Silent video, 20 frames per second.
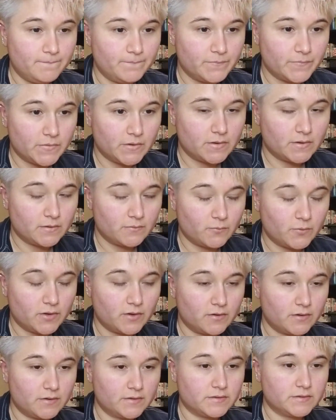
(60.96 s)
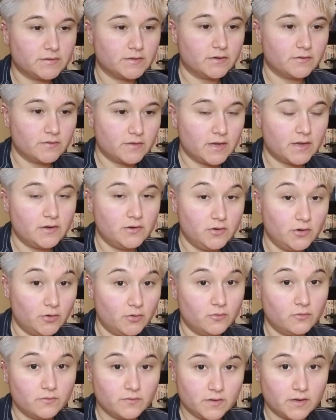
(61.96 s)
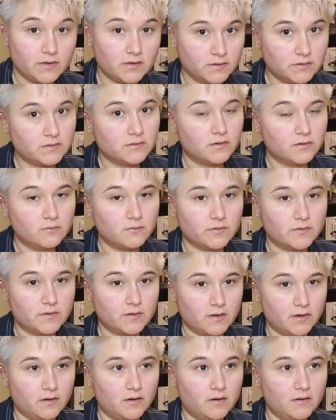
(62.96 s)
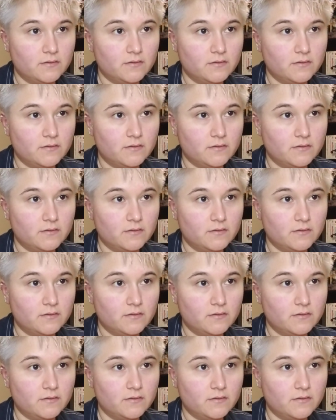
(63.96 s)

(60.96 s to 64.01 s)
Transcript: And we are here to tell you that no, that is not what they are.